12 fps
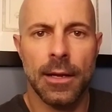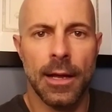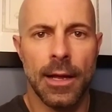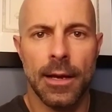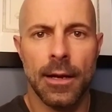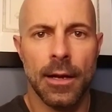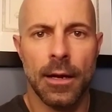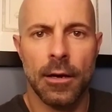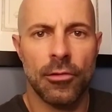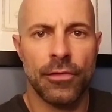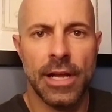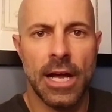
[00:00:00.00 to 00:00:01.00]
And
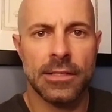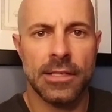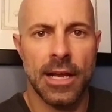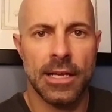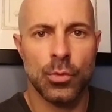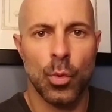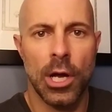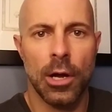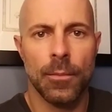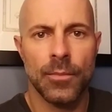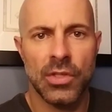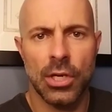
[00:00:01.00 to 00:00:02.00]
her fiance as
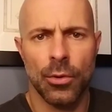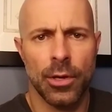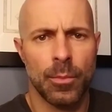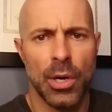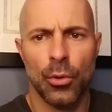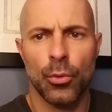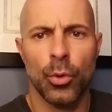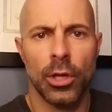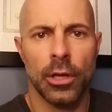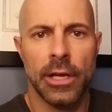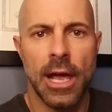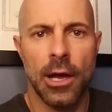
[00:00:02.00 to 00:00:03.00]
well. So they're both
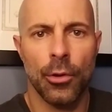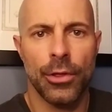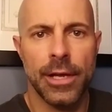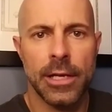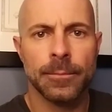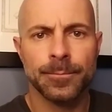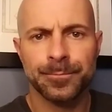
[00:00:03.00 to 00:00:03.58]
really healthy,